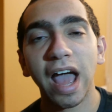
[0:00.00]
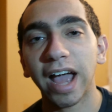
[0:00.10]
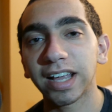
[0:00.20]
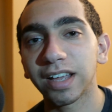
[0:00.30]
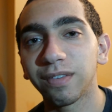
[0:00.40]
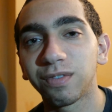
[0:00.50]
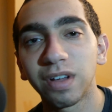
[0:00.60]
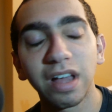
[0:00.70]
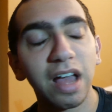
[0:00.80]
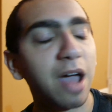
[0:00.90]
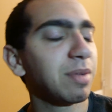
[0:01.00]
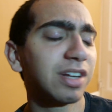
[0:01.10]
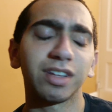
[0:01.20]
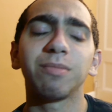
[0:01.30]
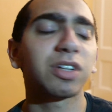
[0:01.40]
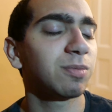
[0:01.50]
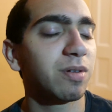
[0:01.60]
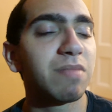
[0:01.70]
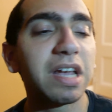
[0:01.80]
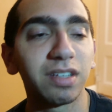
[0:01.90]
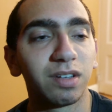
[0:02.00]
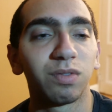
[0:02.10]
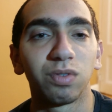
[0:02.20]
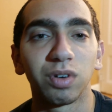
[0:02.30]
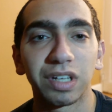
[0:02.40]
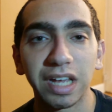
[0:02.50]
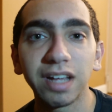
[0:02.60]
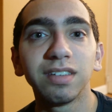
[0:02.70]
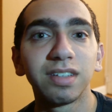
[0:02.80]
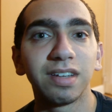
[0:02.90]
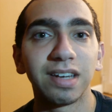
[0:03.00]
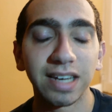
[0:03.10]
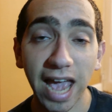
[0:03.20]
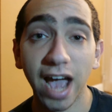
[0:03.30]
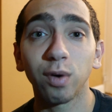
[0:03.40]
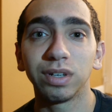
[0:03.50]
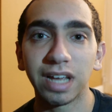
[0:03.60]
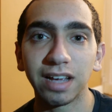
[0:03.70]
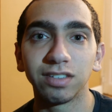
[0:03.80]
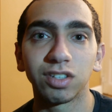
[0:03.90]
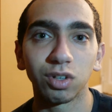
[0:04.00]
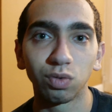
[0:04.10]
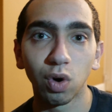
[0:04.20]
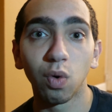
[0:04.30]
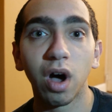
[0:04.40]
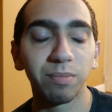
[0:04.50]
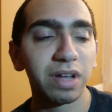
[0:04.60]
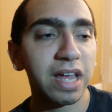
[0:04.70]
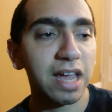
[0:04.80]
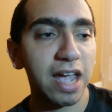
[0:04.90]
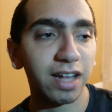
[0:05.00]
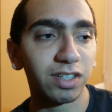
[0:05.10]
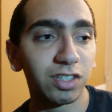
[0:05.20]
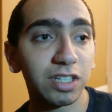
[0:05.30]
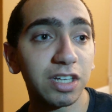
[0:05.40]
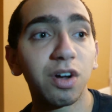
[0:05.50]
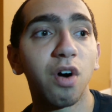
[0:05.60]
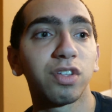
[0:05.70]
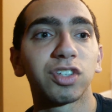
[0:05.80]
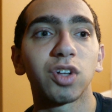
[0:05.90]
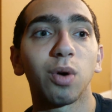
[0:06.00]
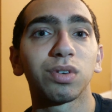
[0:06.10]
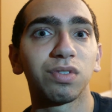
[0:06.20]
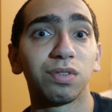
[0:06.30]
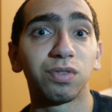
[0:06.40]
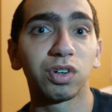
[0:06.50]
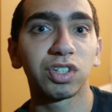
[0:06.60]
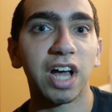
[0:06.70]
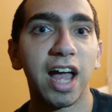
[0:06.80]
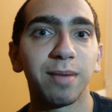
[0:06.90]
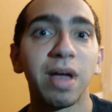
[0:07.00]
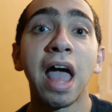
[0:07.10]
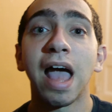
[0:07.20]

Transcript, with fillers: I mean, it must be amazing for kids nowadays to grow up and see all the Star Wars for the first time.